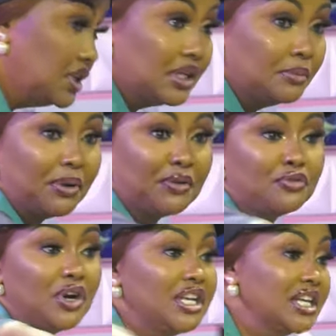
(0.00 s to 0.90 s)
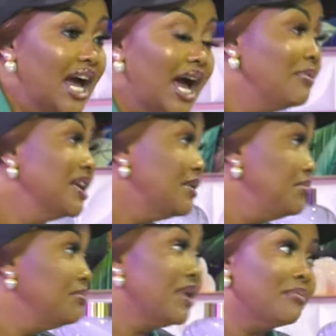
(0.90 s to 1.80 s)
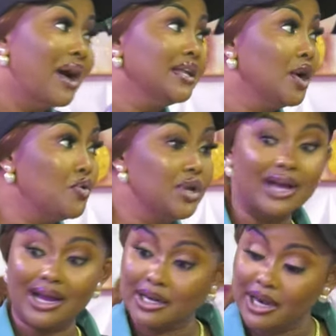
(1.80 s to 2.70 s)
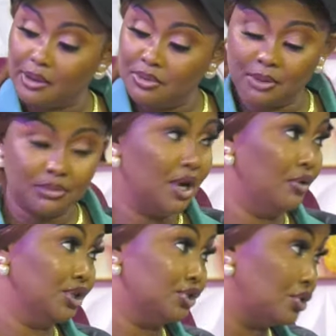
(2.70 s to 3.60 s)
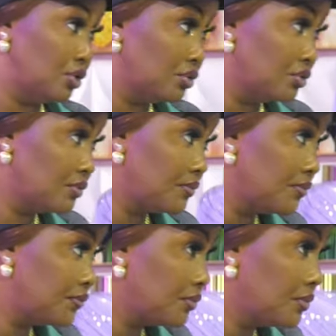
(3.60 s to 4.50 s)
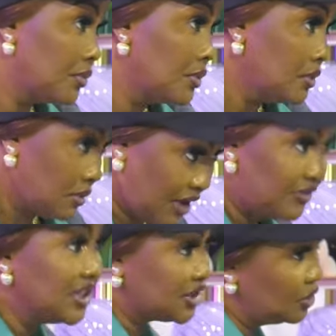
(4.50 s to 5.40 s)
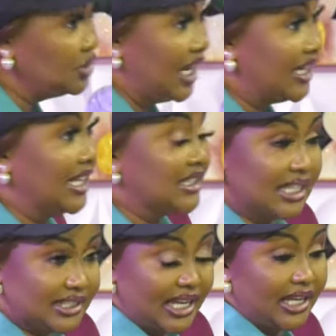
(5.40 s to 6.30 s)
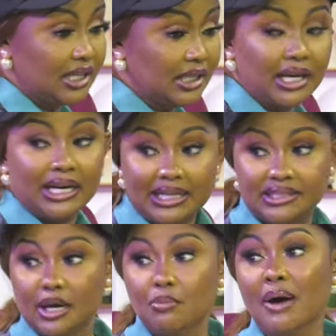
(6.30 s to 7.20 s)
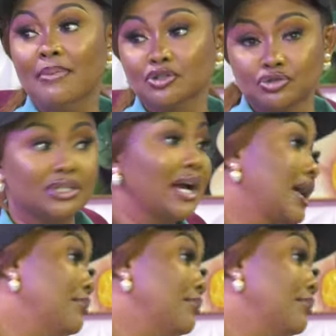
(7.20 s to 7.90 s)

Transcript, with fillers: Penfo nyina be ye bi me ma anya hui kakra bi na me ye wachiro. Evelyn so di adanse say ye kase ye bo aba so de anka me